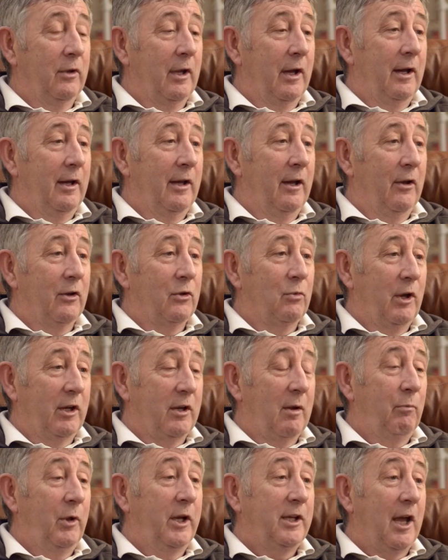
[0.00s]
that elsewhere. It's
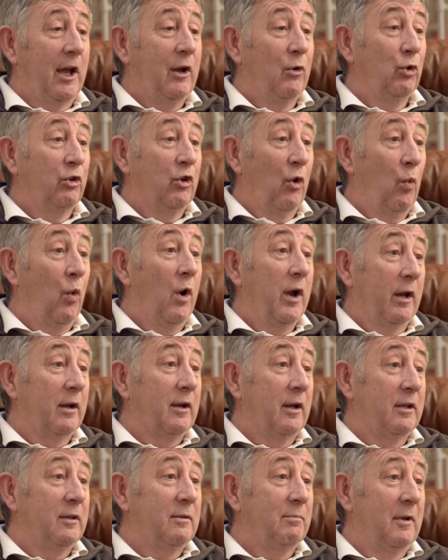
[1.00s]
a place I go to work.
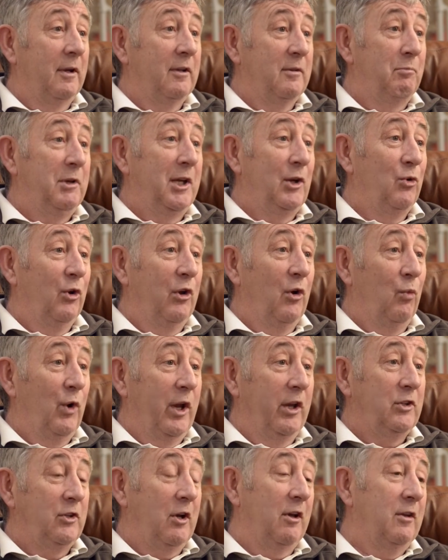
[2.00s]
It's me going to, when
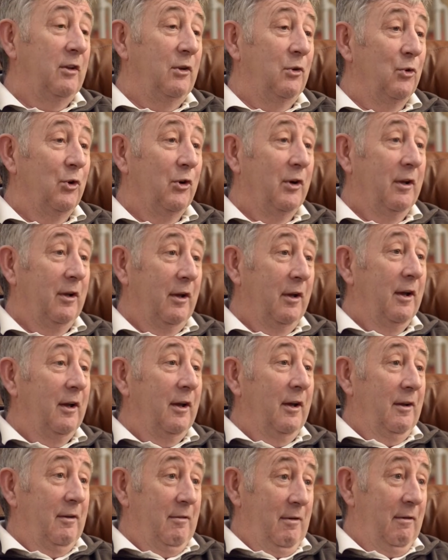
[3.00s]
I shut the door,
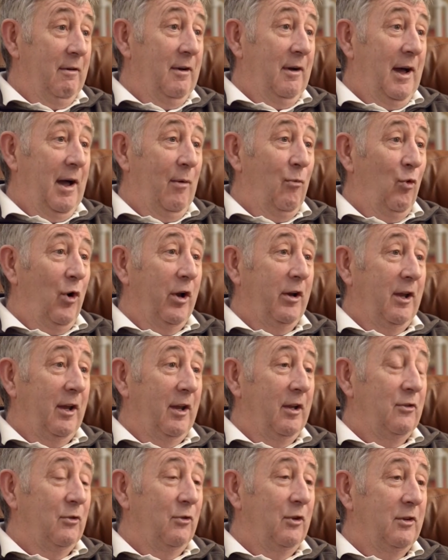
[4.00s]
I'm
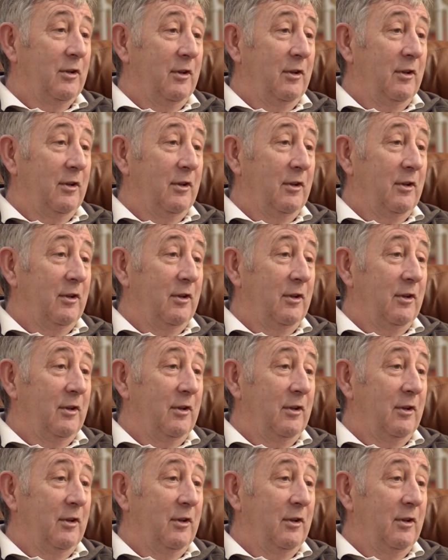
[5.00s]
working. So it's